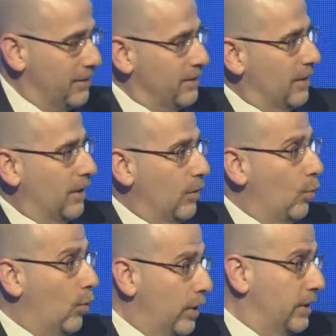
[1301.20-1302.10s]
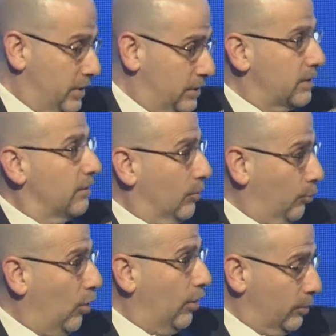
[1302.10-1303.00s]
One is the
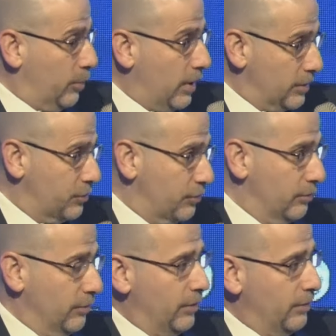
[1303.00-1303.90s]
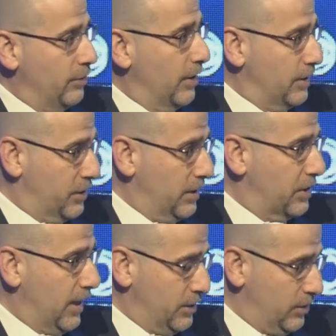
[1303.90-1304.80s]
broader posture the United States
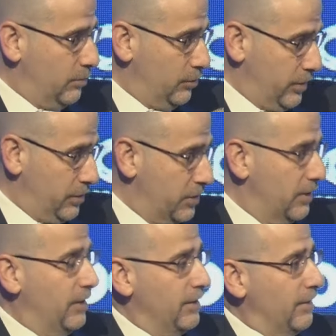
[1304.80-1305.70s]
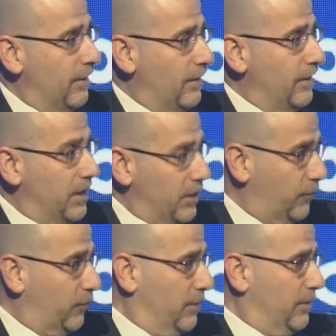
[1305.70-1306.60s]
has in the Middle East.
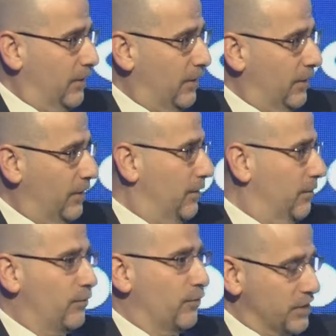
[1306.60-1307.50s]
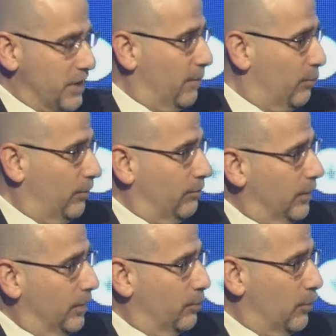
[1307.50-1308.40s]
If, for example,
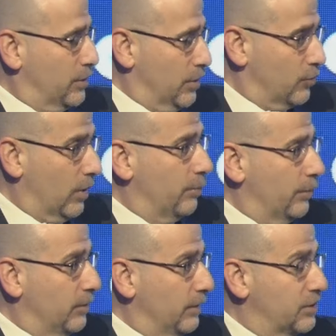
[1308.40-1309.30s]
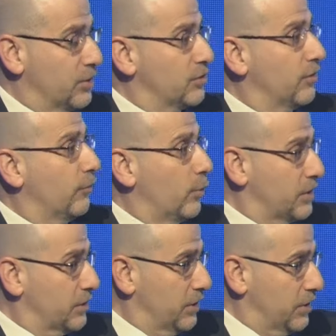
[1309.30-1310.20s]
President Trump listens to the
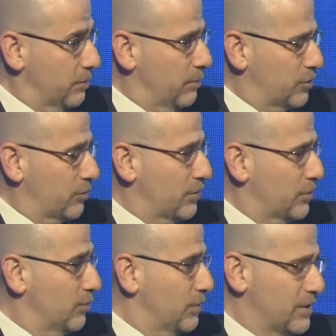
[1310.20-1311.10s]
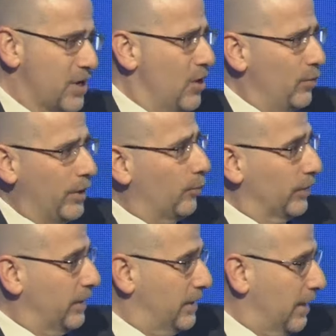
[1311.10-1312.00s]
voices in his administration who says, we don't
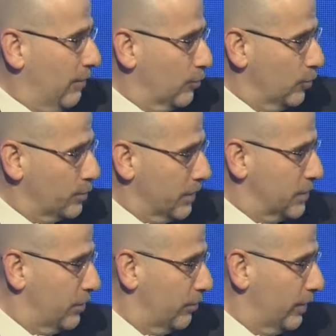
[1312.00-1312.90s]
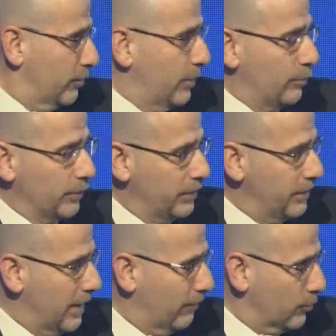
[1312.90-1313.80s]
really need to have our troops in Syria, we don't really
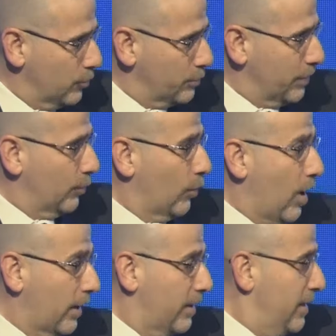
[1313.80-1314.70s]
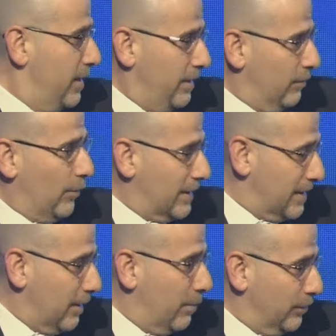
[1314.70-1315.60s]
need to have our troops in Iraq, even though that's
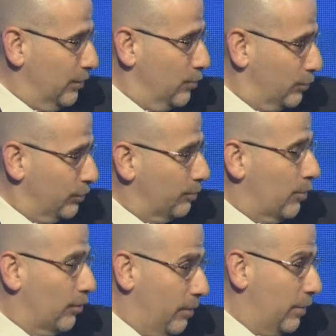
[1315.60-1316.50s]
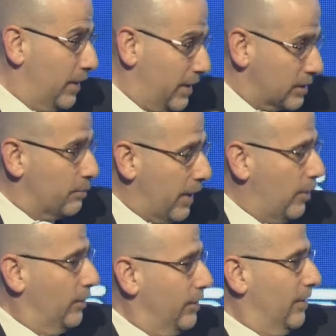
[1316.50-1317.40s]
not about the nuclear program, but it is
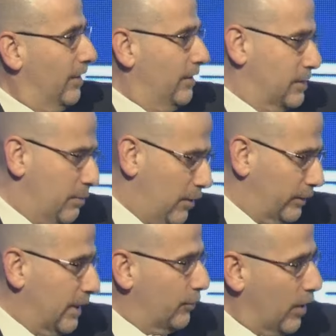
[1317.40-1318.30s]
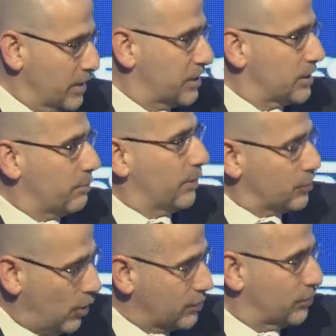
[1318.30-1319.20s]
about, it's about counter ISIS, but
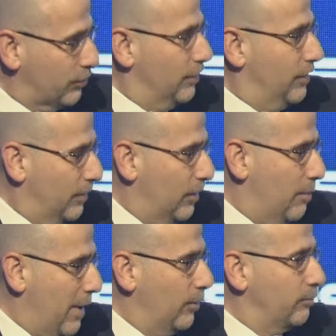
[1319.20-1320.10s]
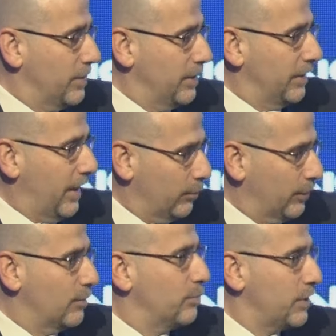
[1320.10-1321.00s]
it's also about being able to
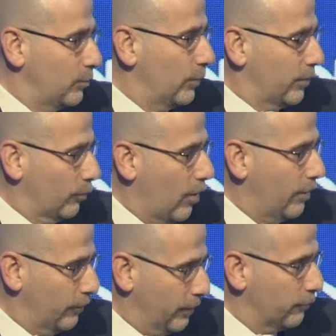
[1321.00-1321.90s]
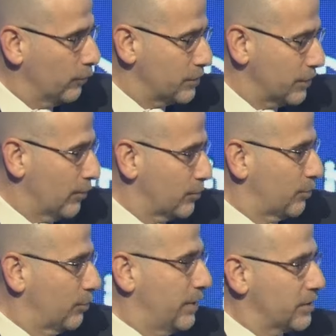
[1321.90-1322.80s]
compete with Iran for influence in those
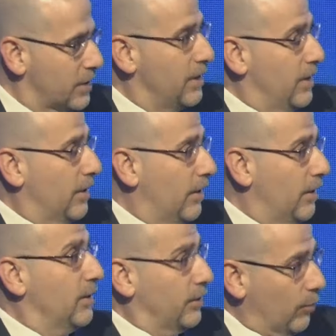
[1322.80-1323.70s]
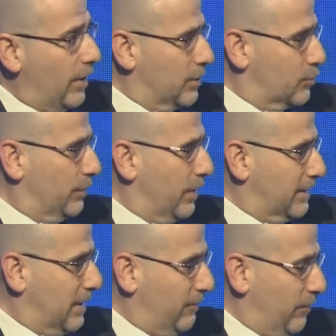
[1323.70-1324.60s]
arenas. The Iranians will
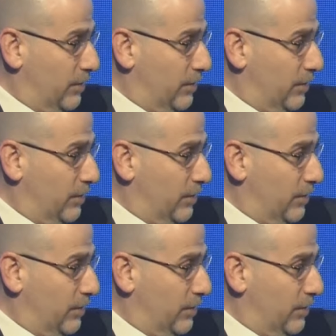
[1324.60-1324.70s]
not take very